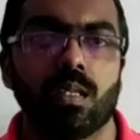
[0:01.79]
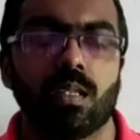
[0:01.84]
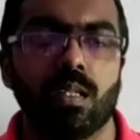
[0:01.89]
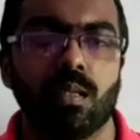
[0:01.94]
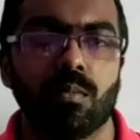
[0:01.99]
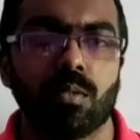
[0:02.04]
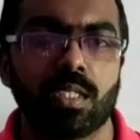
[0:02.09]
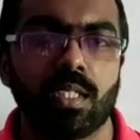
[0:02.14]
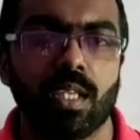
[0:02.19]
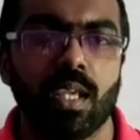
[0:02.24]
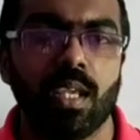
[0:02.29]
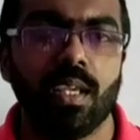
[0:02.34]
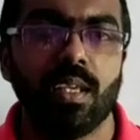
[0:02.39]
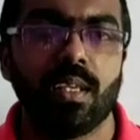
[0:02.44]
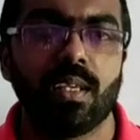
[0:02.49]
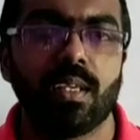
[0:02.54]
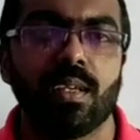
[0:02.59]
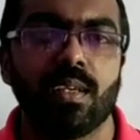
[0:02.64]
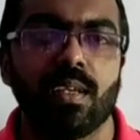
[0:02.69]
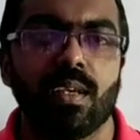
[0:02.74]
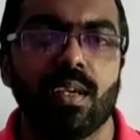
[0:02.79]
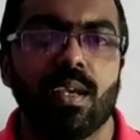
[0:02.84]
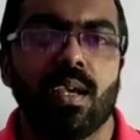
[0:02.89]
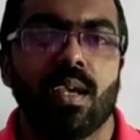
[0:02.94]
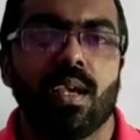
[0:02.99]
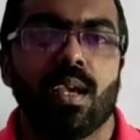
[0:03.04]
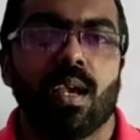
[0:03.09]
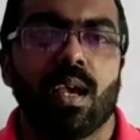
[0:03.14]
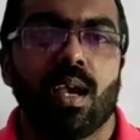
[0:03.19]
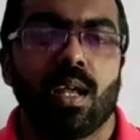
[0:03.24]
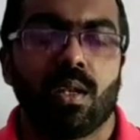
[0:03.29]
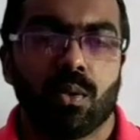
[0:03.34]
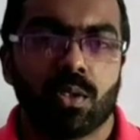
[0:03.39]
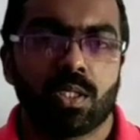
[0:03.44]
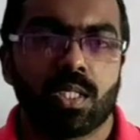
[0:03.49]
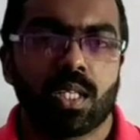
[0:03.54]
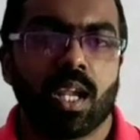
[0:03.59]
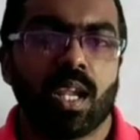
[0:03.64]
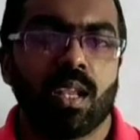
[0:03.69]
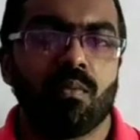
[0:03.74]
Namaste, and
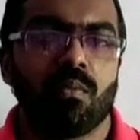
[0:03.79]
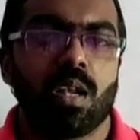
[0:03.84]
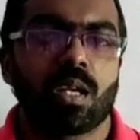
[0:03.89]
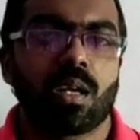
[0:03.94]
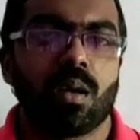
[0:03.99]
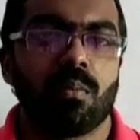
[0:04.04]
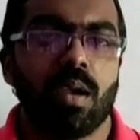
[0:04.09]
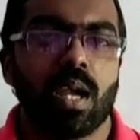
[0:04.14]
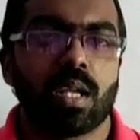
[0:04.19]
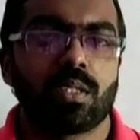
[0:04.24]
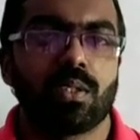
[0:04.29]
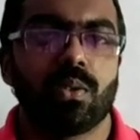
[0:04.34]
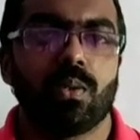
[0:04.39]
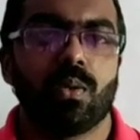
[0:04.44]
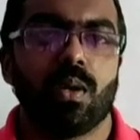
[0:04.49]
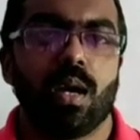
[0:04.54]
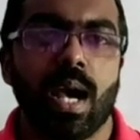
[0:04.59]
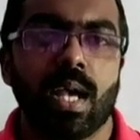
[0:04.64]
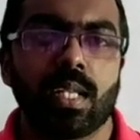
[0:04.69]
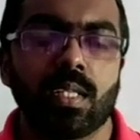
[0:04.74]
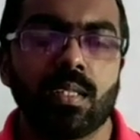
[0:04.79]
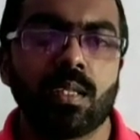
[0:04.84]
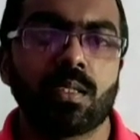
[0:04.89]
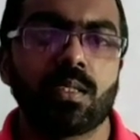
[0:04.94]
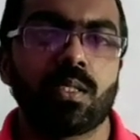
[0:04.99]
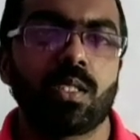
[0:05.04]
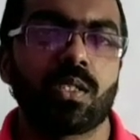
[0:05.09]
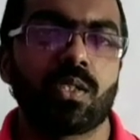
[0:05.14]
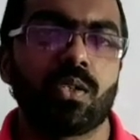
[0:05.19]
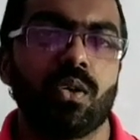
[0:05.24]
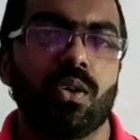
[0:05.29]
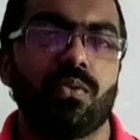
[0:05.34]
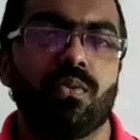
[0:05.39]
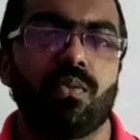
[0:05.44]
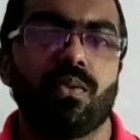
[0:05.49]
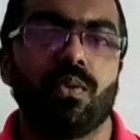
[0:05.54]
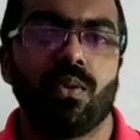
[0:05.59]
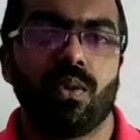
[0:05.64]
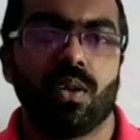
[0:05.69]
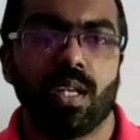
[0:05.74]
once again welcome back to another session of
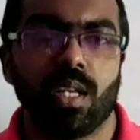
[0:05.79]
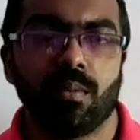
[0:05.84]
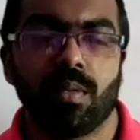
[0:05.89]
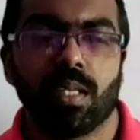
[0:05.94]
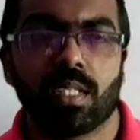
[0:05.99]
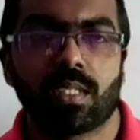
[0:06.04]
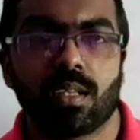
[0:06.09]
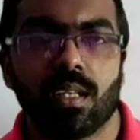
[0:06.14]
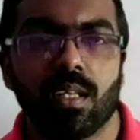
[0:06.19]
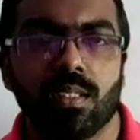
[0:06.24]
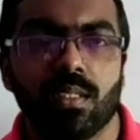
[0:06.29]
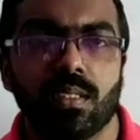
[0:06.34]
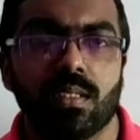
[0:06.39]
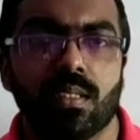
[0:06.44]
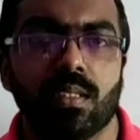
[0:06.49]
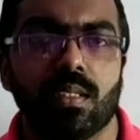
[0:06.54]
online maths class.